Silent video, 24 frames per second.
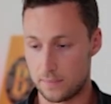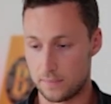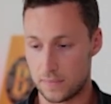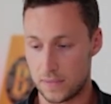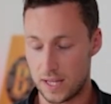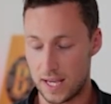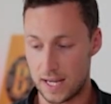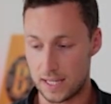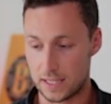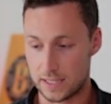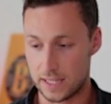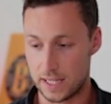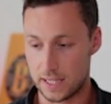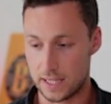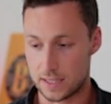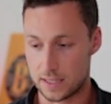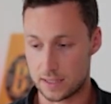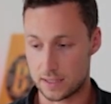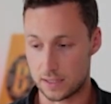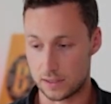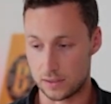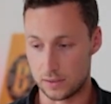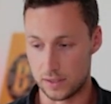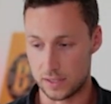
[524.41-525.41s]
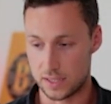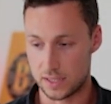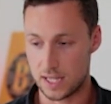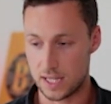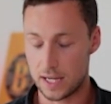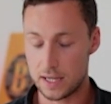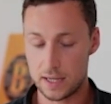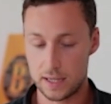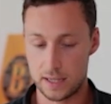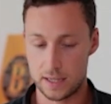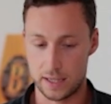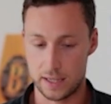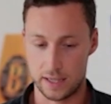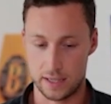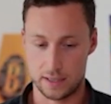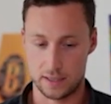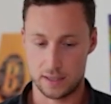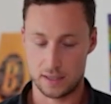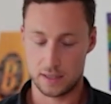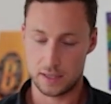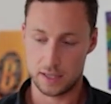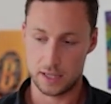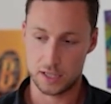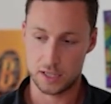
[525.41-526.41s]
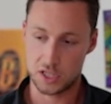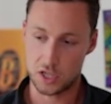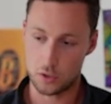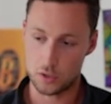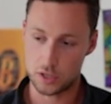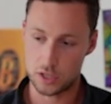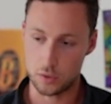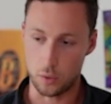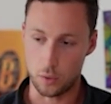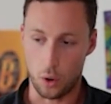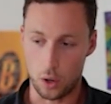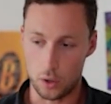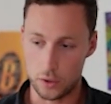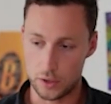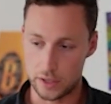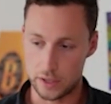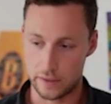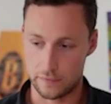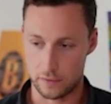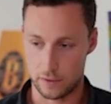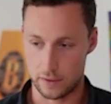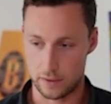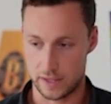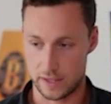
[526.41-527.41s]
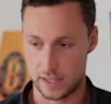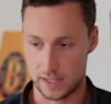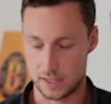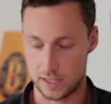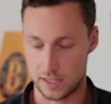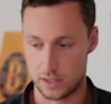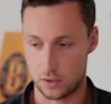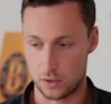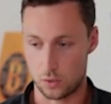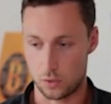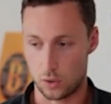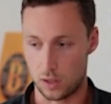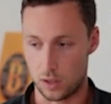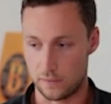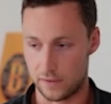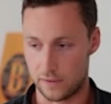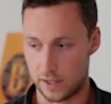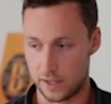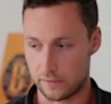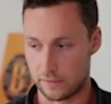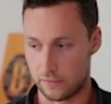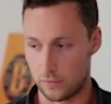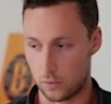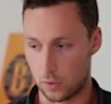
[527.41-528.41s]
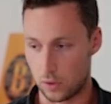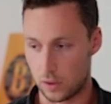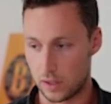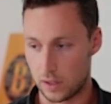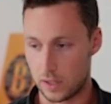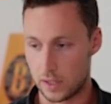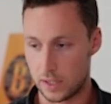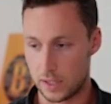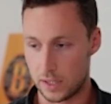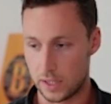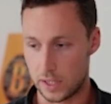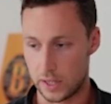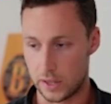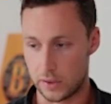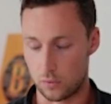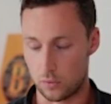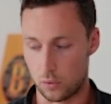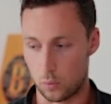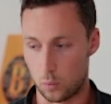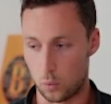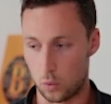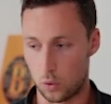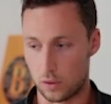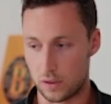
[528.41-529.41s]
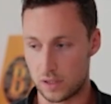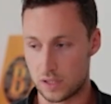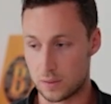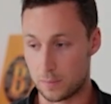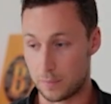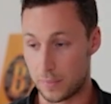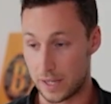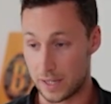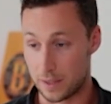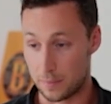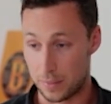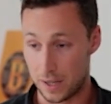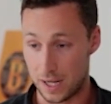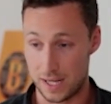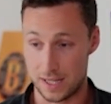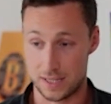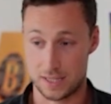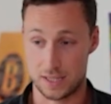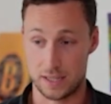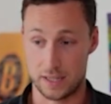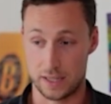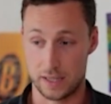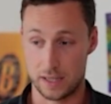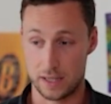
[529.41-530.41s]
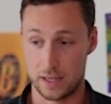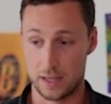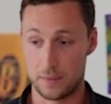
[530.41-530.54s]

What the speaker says: assets, single-sided, and it shows you all the different things that you're qualifying for in the rewards by depositing